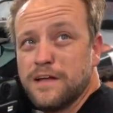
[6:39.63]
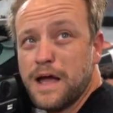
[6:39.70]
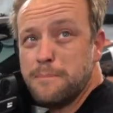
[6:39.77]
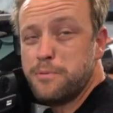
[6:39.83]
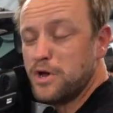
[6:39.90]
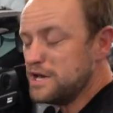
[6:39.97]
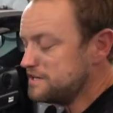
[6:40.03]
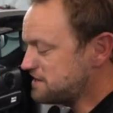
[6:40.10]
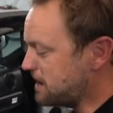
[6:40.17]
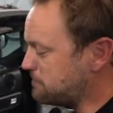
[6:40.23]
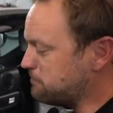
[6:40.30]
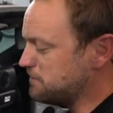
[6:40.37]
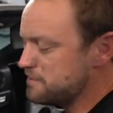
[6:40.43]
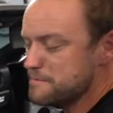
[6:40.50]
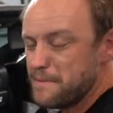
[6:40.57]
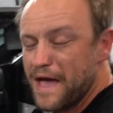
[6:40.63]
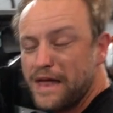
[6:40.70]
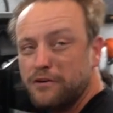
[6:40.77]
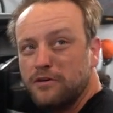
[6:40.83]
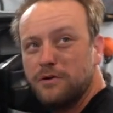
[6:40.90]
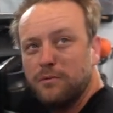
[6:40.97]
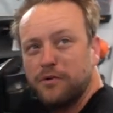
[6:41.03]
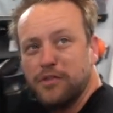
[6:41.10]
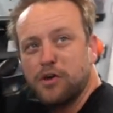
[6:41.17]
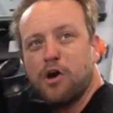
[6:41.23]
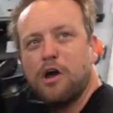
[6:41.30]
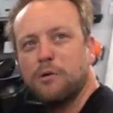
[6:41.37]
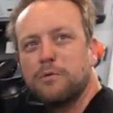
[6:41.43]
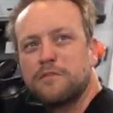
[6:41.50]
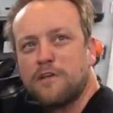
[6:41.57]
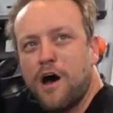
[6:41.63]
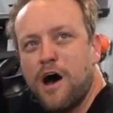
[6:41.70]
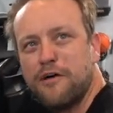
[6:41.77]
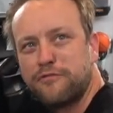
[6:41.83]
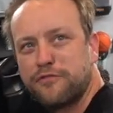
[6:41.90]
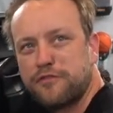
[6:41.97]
I okay. put it down when the battery, when the car was off,